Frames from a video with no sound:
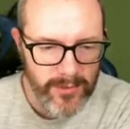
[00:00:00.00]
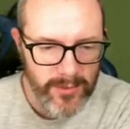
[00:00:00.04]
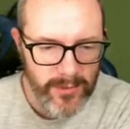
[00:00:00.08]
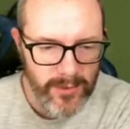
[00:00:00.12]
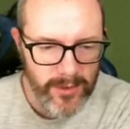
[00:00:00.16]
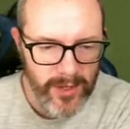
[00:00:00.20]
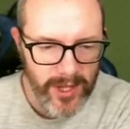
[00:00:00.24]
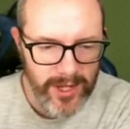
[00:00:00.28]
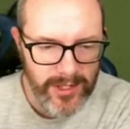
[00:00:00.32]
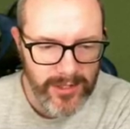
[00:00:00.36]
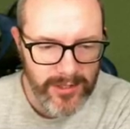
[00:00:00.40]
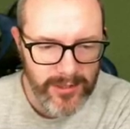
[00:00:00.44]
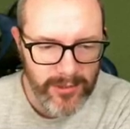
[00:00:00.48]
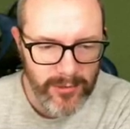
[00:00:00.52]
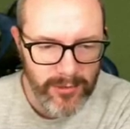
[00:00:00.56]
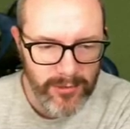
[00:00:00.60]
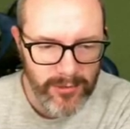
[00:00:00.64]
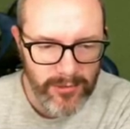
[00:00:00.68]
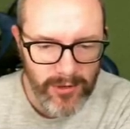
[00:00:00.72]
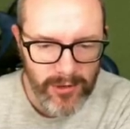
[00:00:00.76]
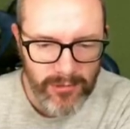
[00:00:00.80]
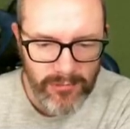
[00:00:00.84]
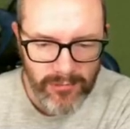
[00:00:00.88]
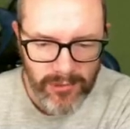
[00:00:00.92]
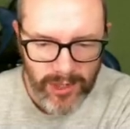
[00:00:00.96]
for
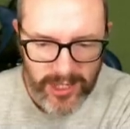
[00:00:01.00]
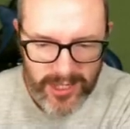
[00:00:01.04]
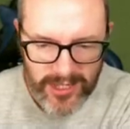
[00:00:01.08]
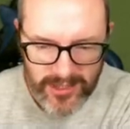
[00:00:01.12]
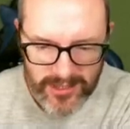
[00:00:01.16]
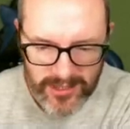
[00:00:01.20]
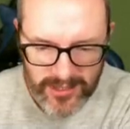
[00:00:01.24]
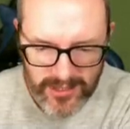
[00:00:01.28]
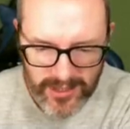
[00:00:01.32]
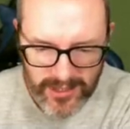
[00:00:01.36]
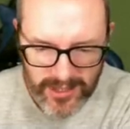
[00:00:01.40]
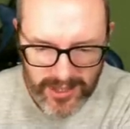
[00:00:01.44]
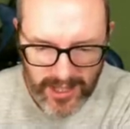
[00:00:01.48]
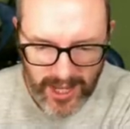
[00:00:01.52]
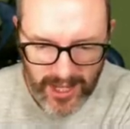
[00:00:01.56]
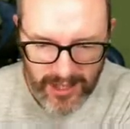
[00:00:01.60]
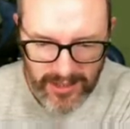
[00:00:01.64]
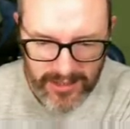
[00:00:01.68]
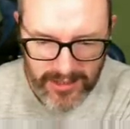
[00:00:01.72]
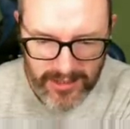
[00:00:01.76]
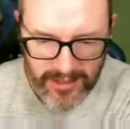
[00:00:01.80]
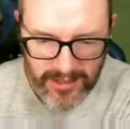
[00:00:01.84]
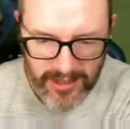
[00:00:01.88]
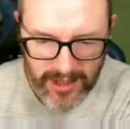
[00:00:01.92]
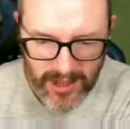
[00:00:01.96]
Andorra, right at the
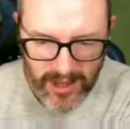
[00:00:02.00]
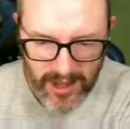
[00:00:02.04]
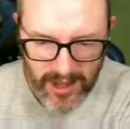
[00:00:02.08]
death.